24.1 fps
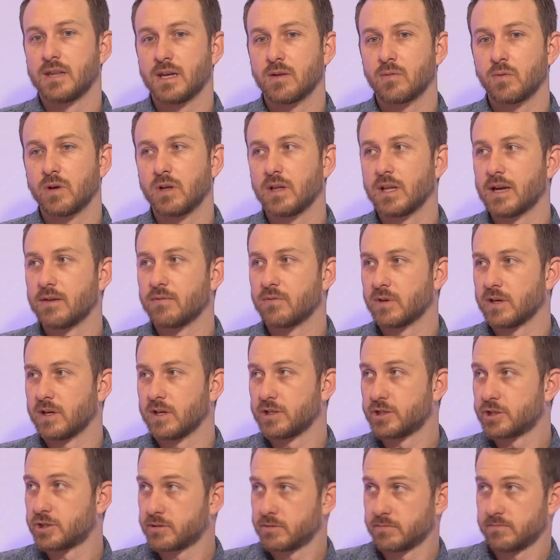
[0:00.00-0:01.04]
then we'll
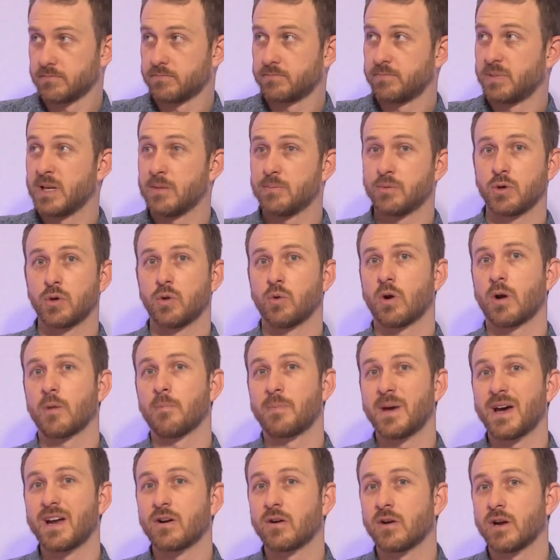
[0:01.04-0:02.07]
leverage people who
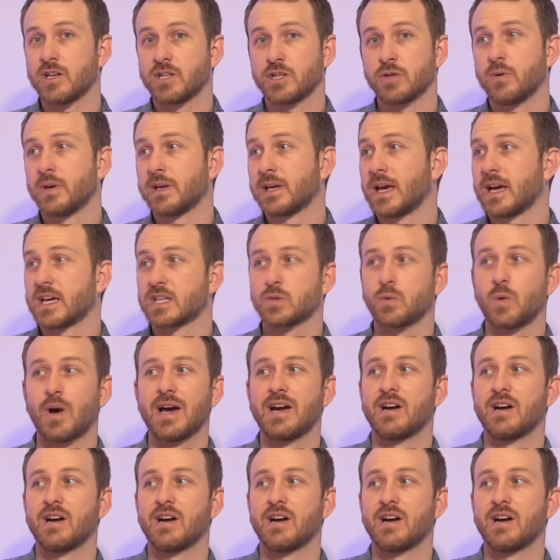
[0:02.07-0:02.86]
are better at doing X,